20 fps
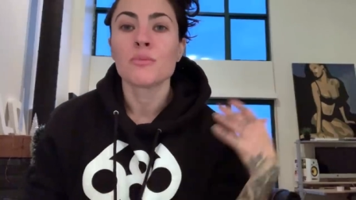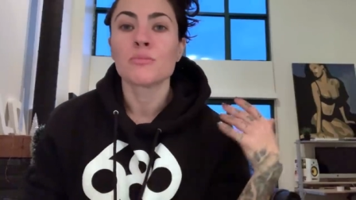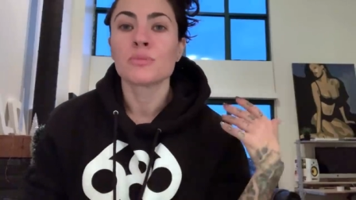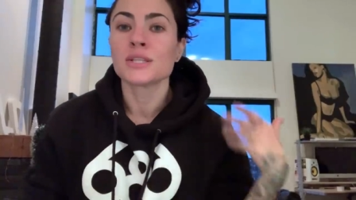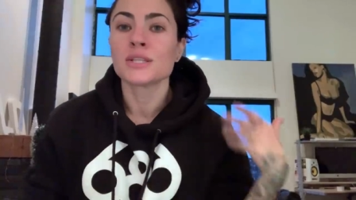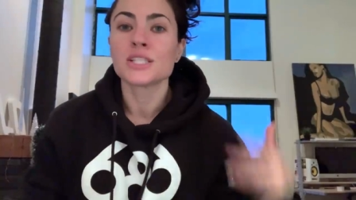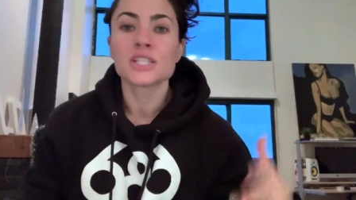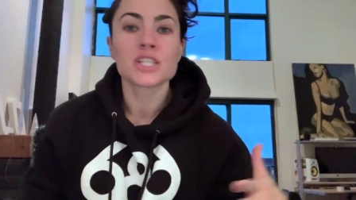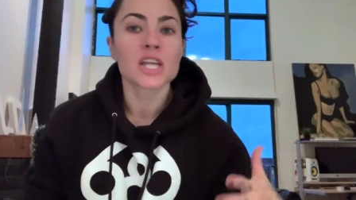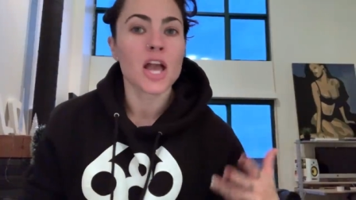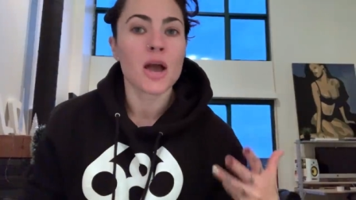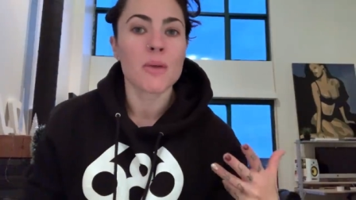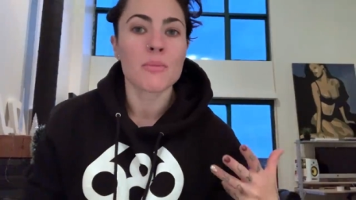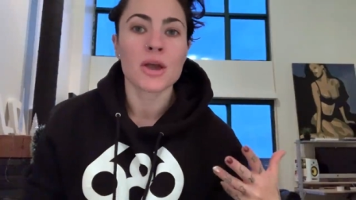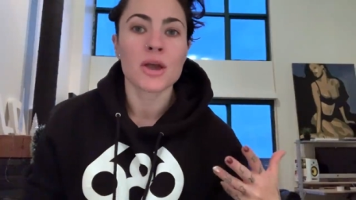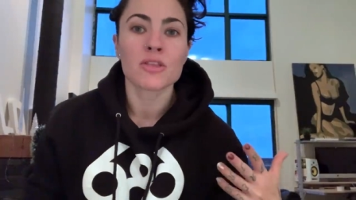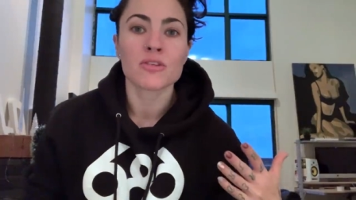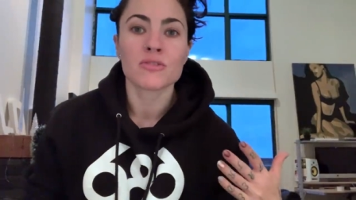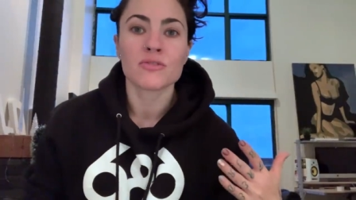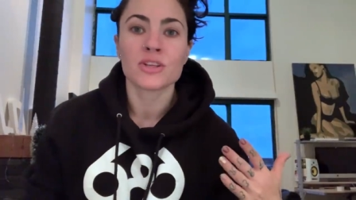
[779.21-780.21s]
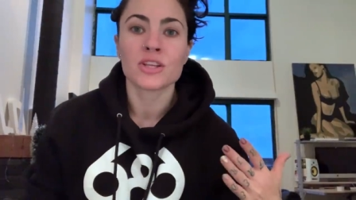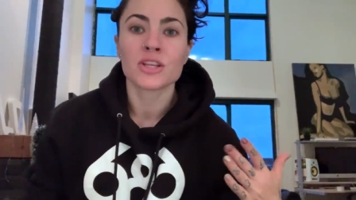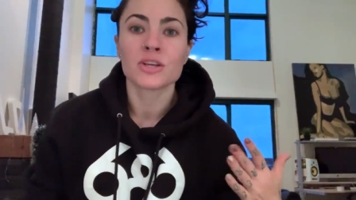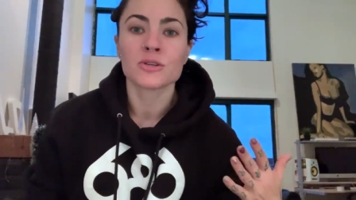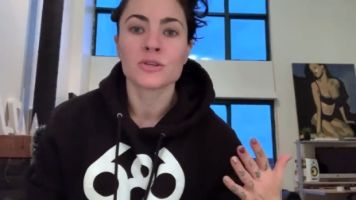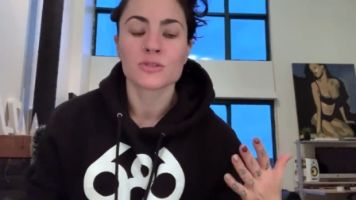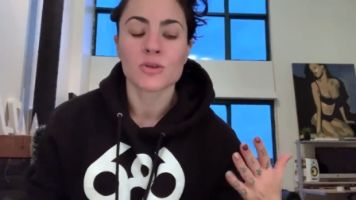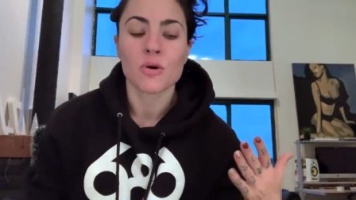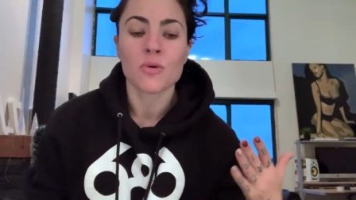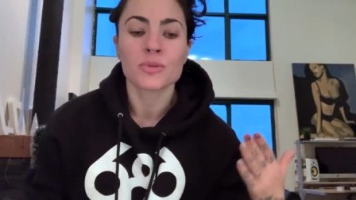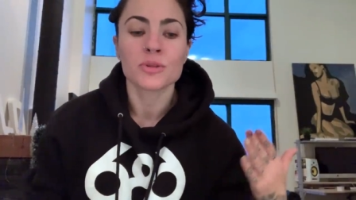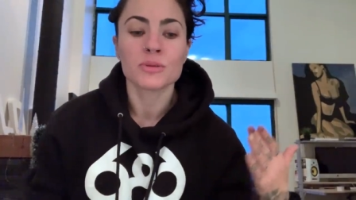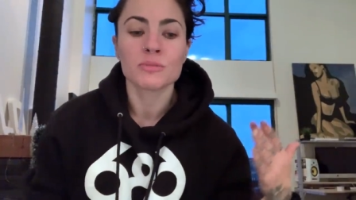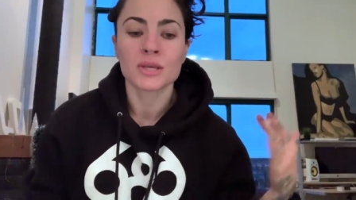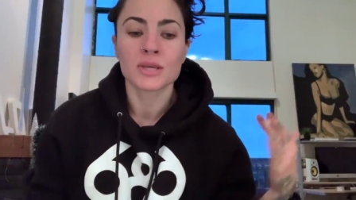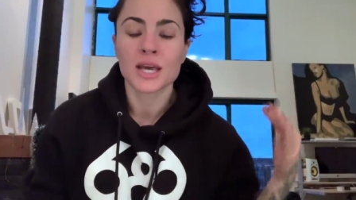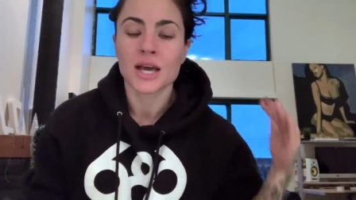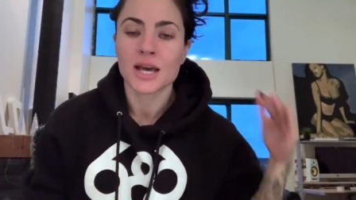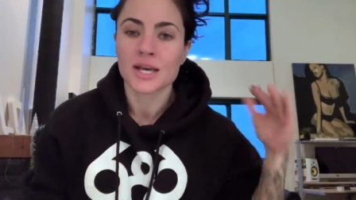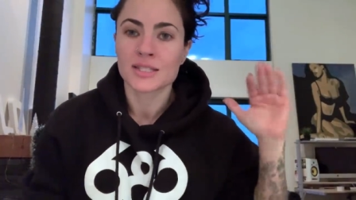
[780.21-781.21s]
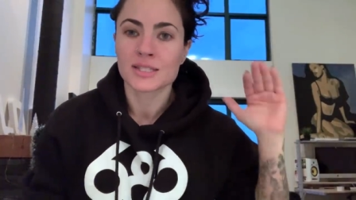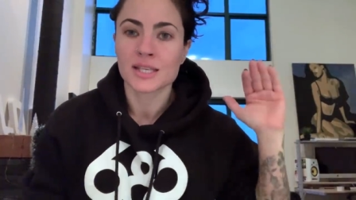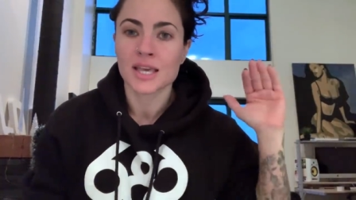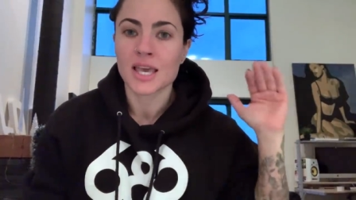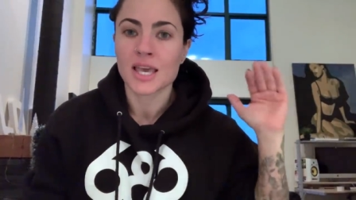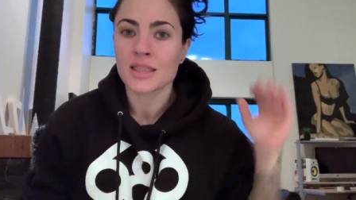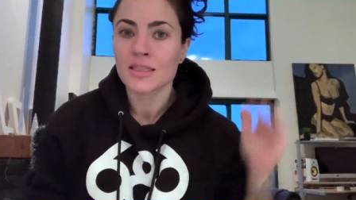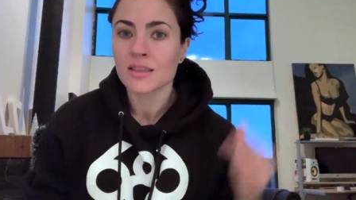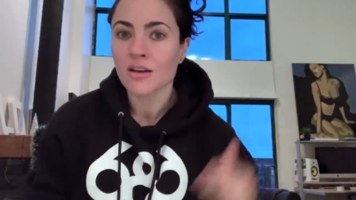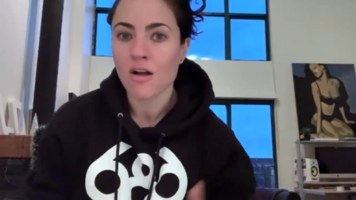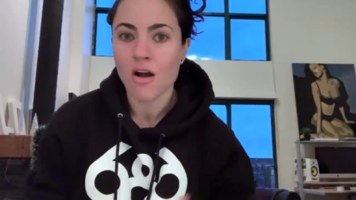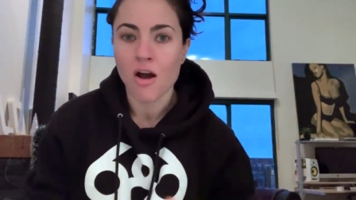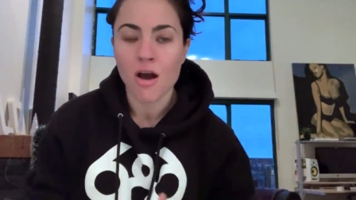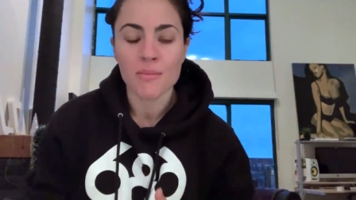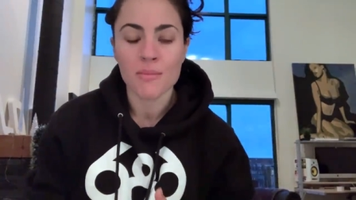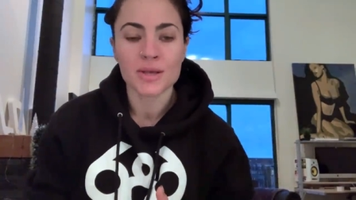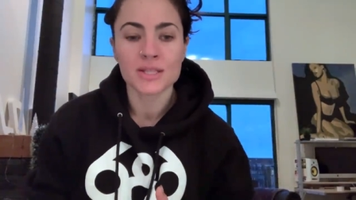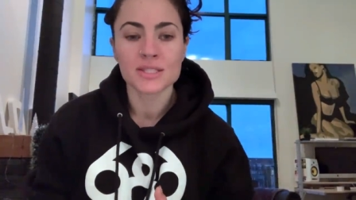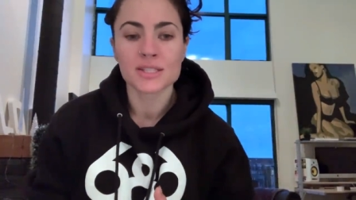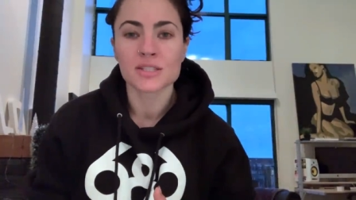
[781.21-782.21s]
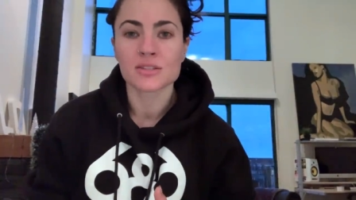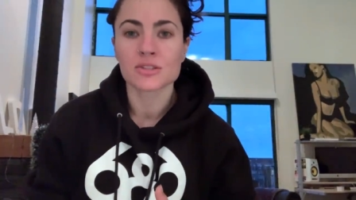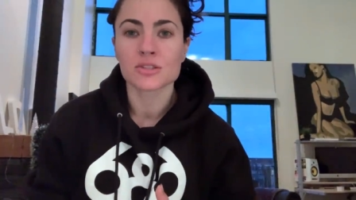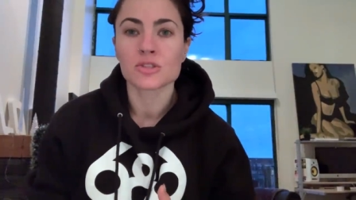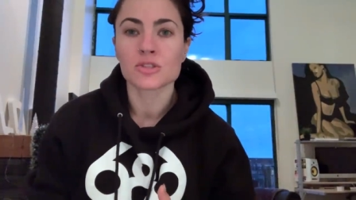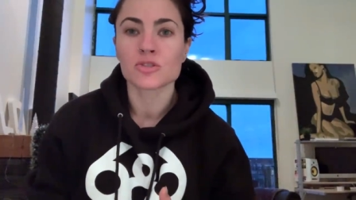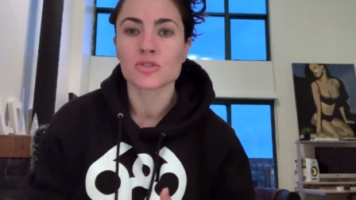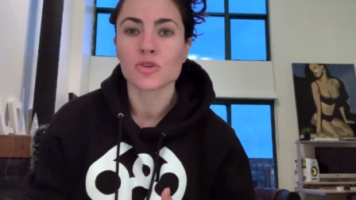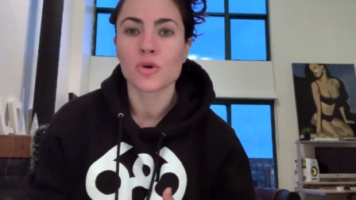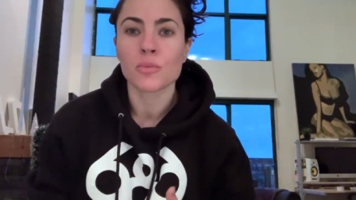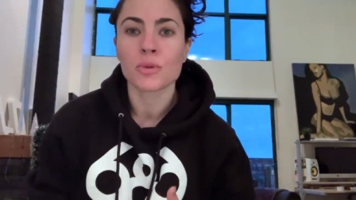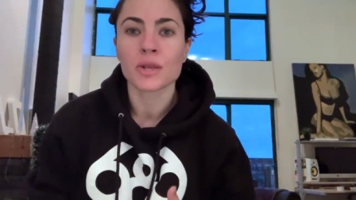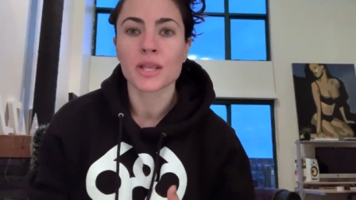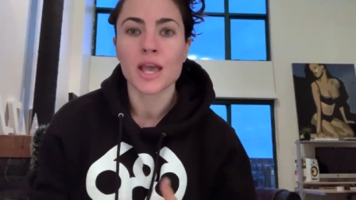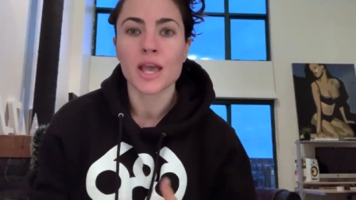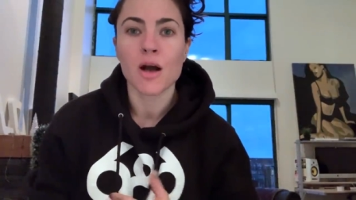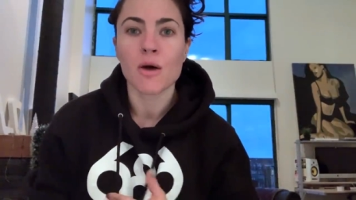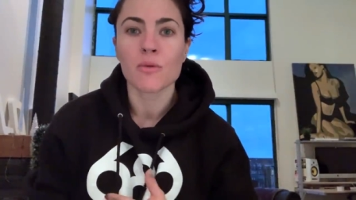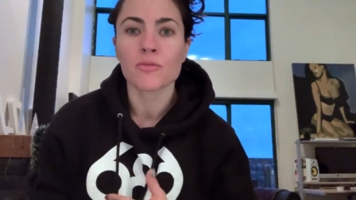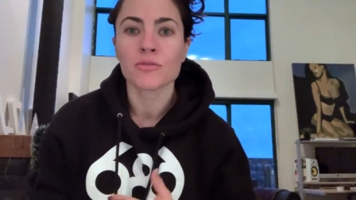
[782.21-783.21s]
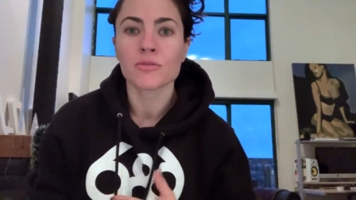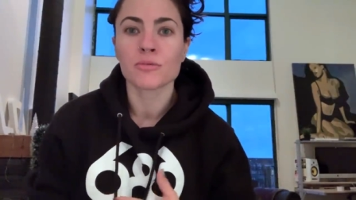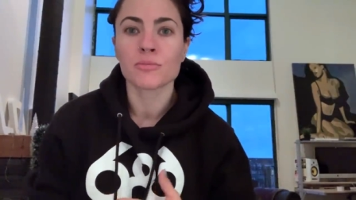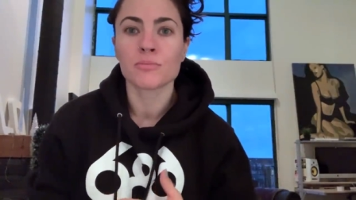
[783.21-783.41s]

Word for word: please check out my other videos, only because in the comments there's so many helpful